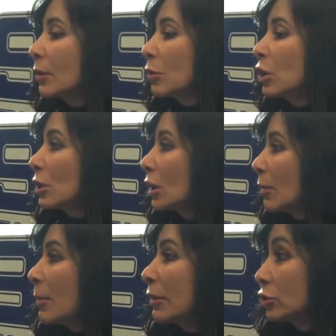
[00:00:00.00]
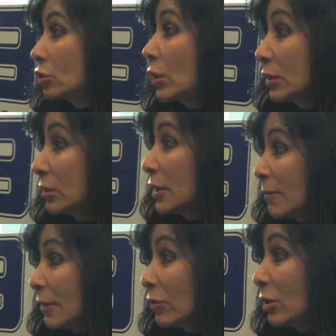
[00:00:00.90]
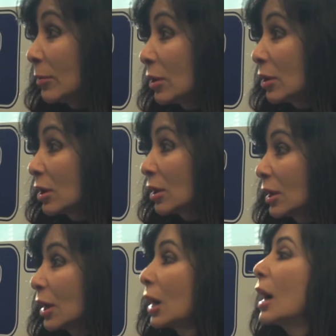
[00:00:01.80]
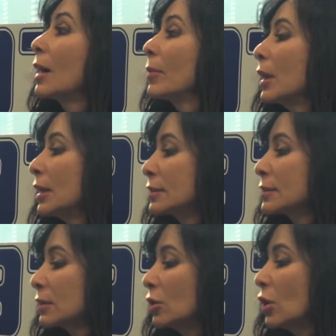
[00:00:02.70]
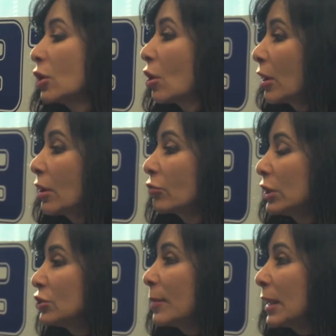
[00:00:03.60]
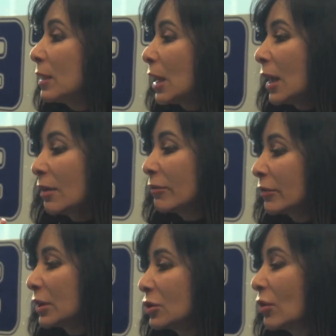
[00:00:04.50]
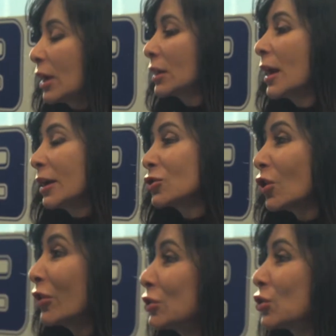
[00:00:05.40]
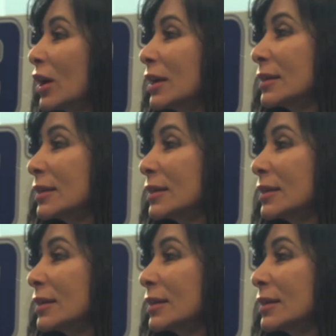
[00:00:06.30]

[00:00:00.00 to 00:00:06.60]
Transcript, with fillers: Do I give my phone number? You can. You can reach me. I have a direct line. It's on the truck.